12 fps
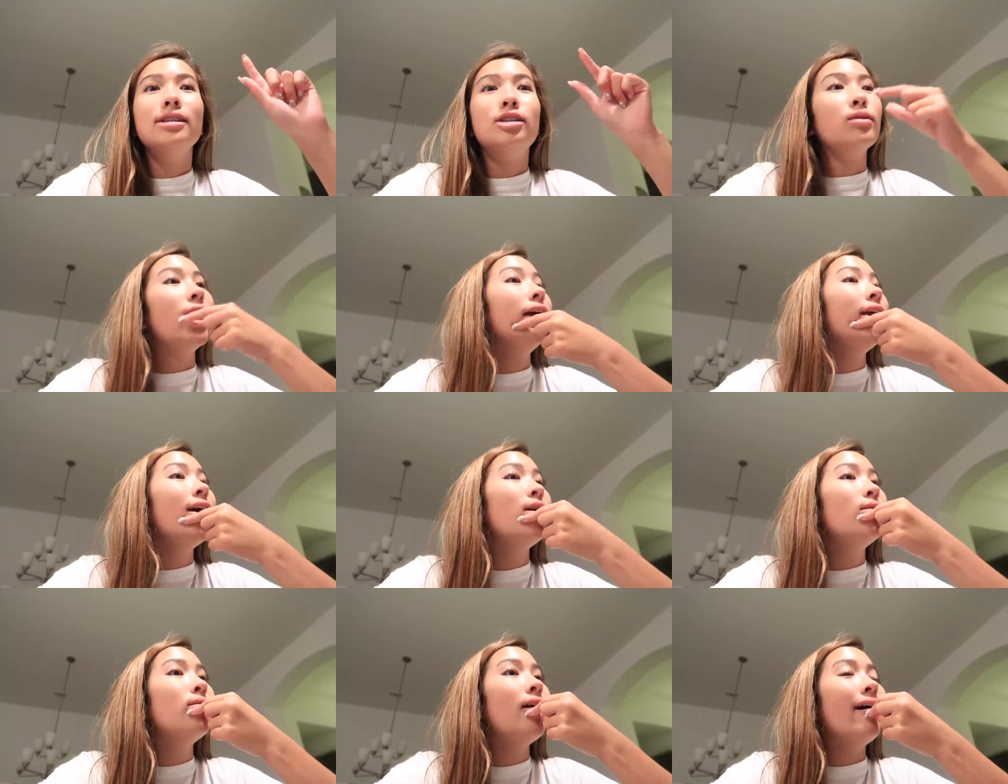So right
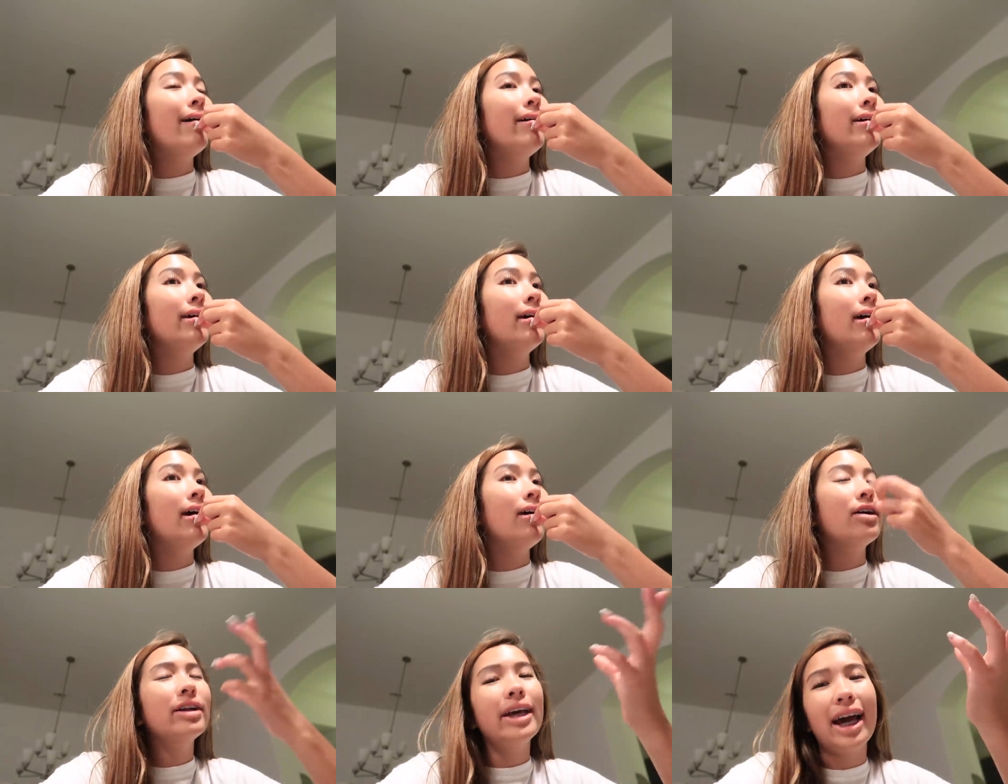now, I
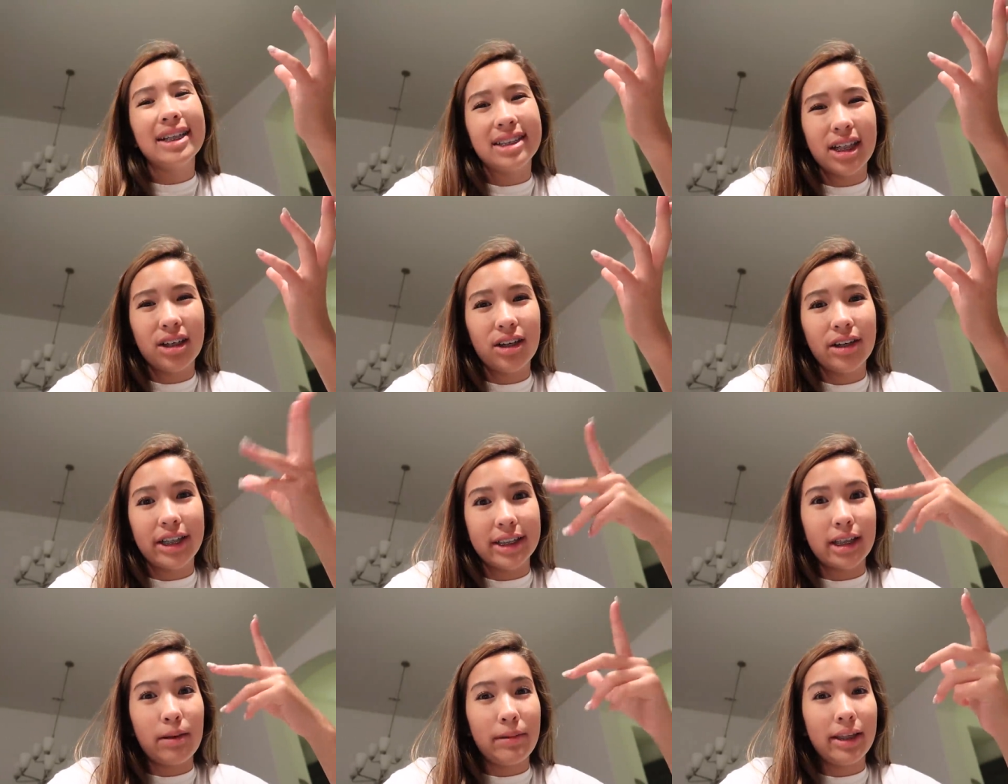already had dinner
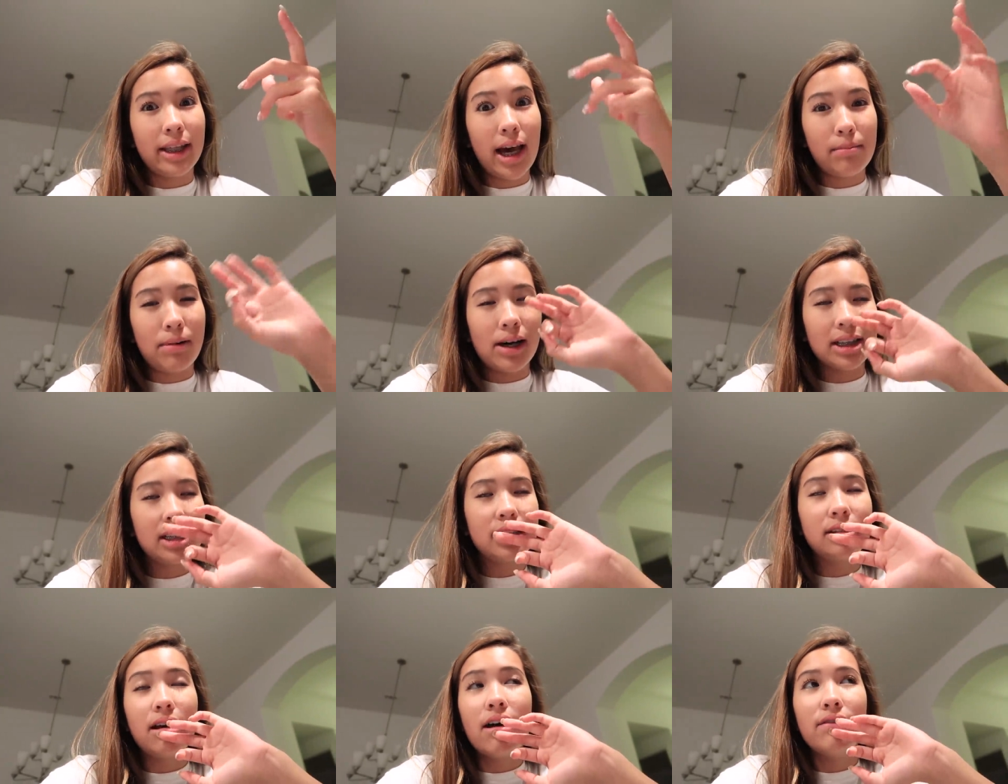because I made that pasta
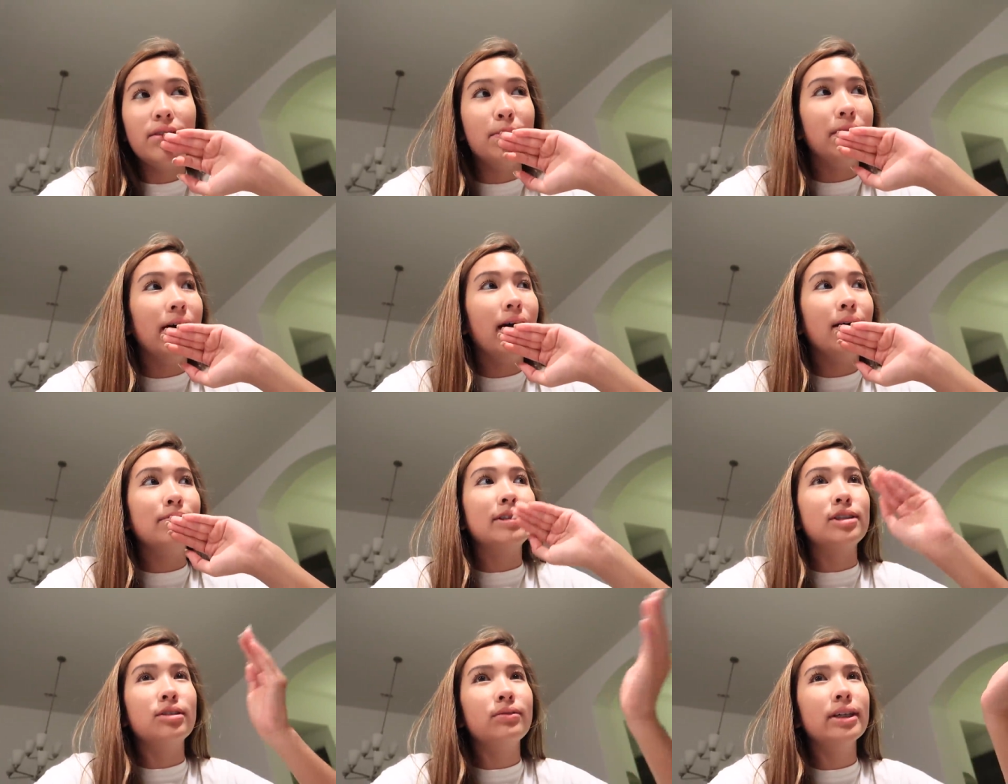stuff, but I'm
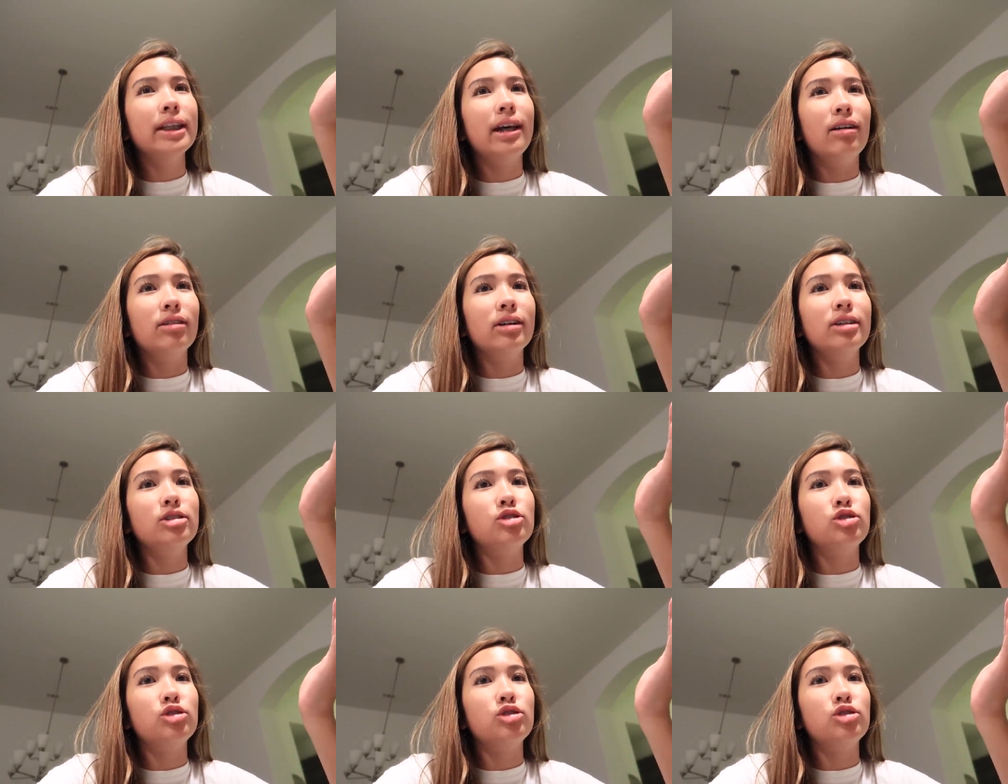still really hungry,